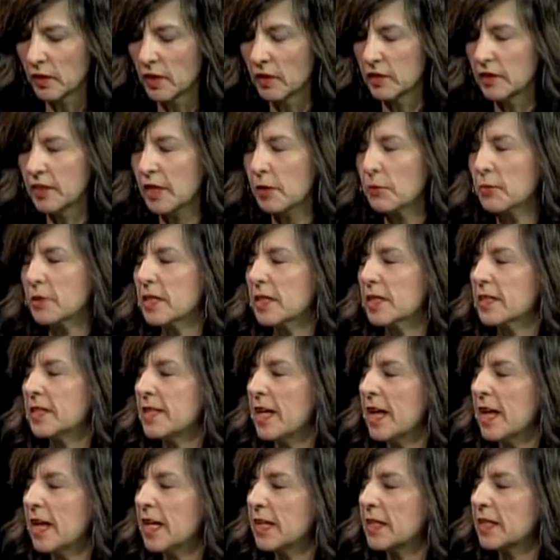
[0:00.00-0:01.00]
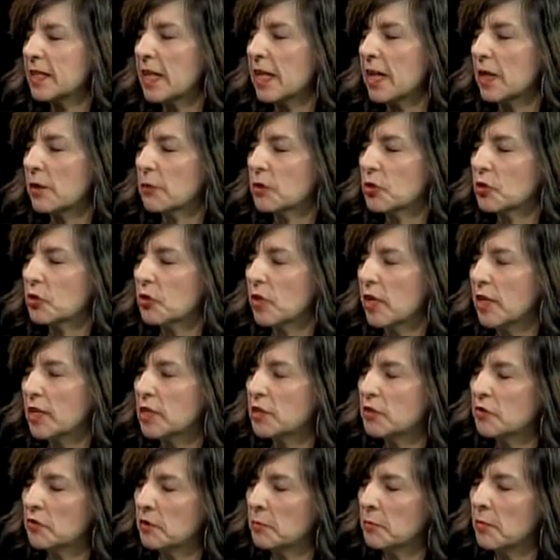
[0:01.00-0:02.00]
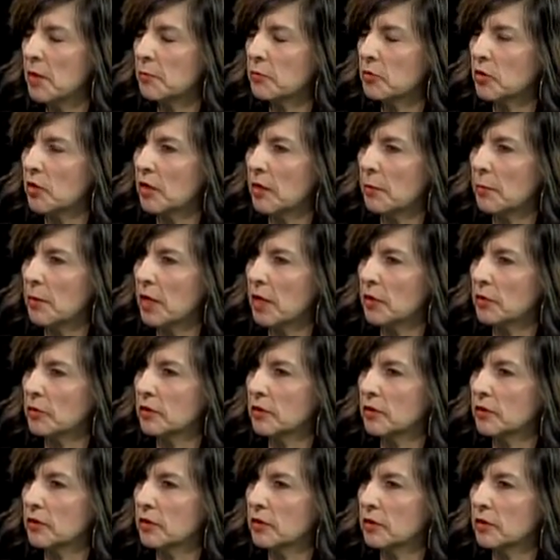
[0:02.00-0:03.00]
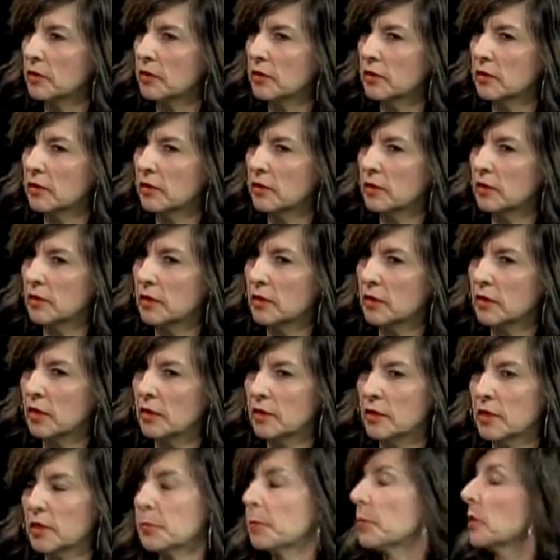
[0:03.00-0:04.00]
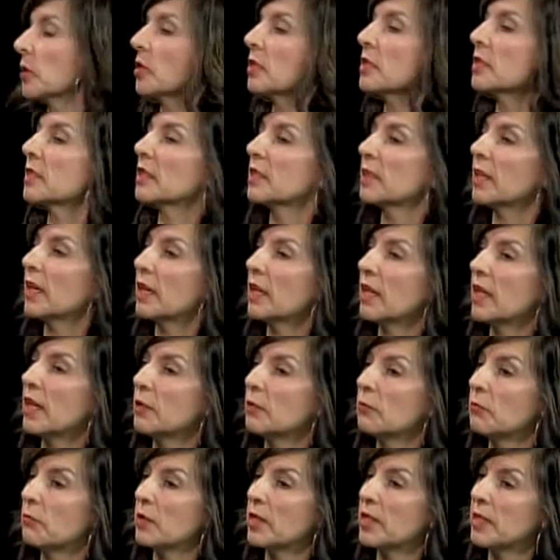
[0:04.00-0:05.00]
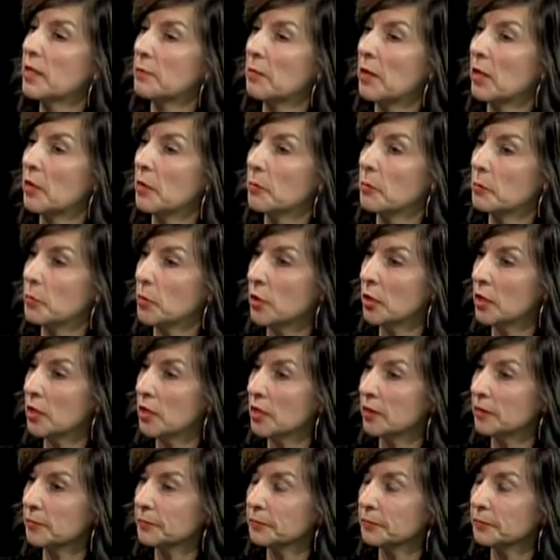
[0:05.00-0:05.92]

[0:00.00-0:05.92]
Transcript: There was a saying that I was trying to remember about this person that had written about a book